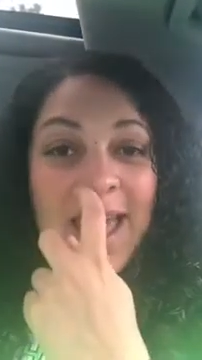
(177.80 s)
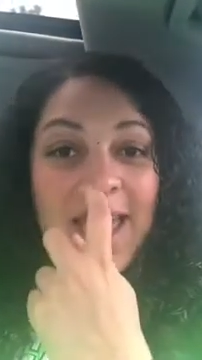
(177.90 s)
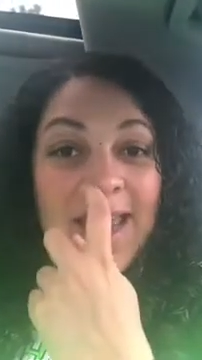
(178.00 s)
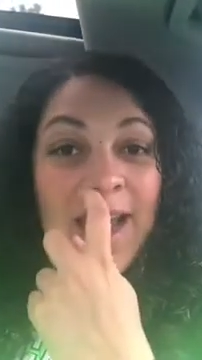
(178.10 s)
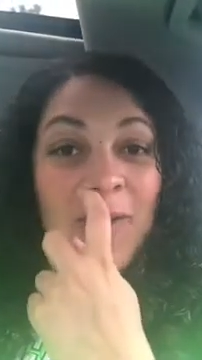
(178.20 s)

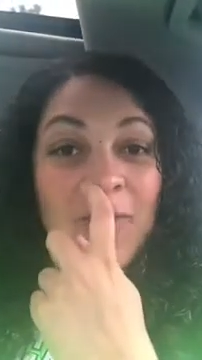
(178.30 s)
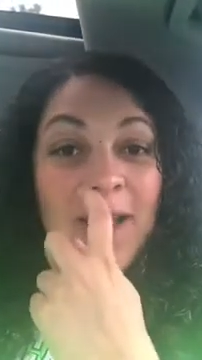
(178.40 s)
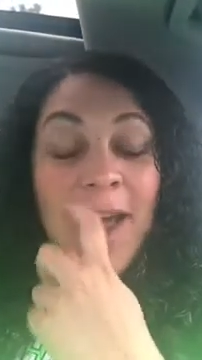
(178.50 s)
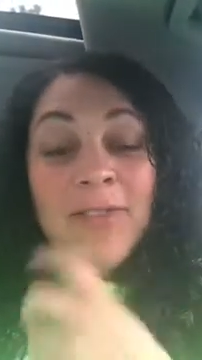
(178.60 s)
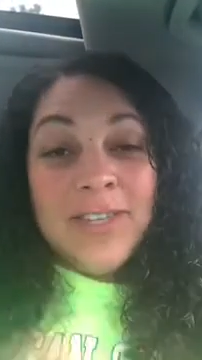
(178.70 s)
an outfit
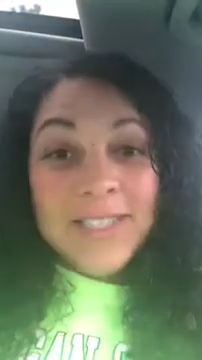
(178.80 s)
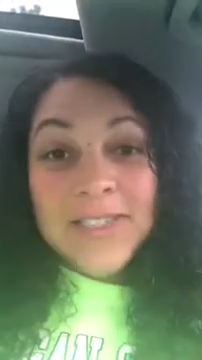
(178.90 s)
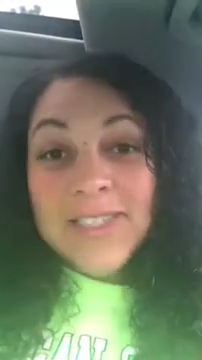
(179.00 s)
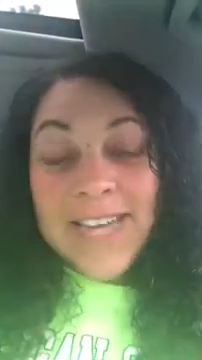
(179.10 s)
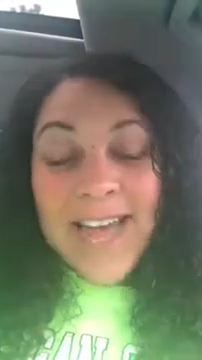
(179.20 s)
every
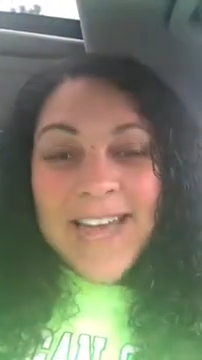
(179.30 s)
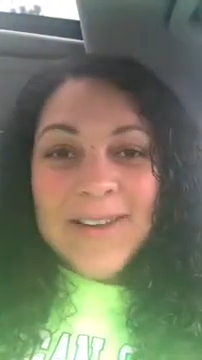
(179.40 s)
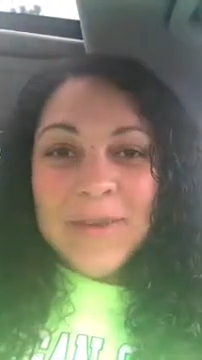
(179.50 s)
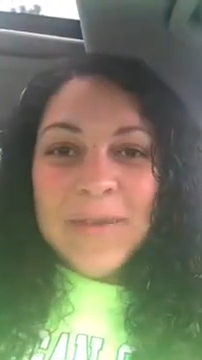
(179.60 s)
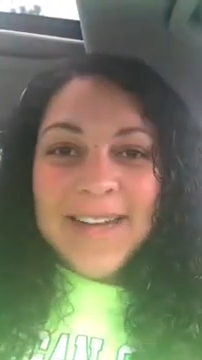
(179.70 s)
single day
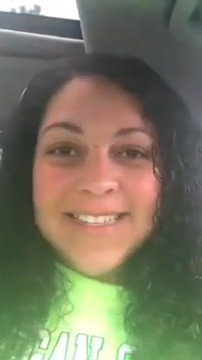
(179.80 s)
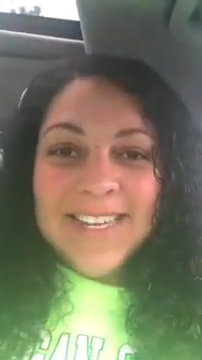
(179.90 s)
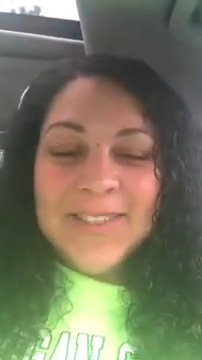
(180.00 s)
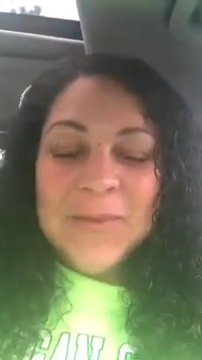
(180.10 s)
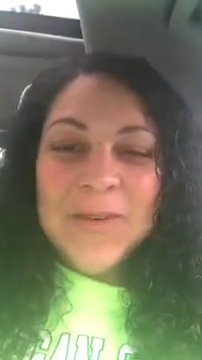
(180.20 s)
and reminds
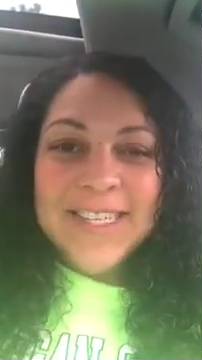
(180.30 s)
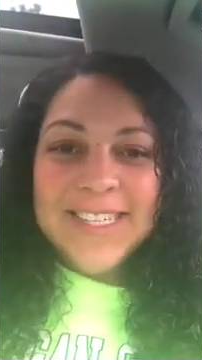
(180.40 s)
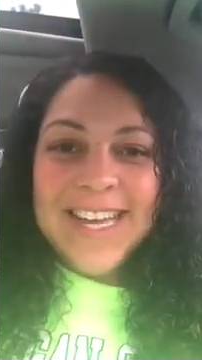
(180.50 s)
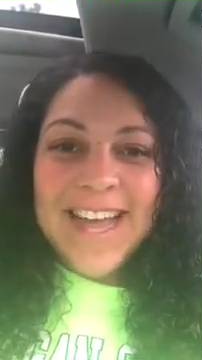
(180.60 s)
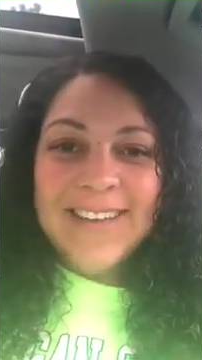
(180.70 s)
us which
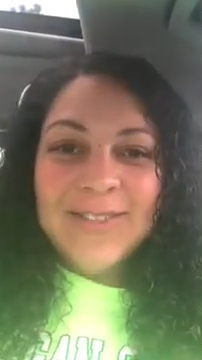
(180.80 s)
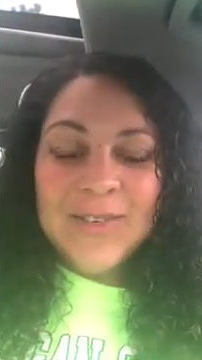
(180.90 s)
day of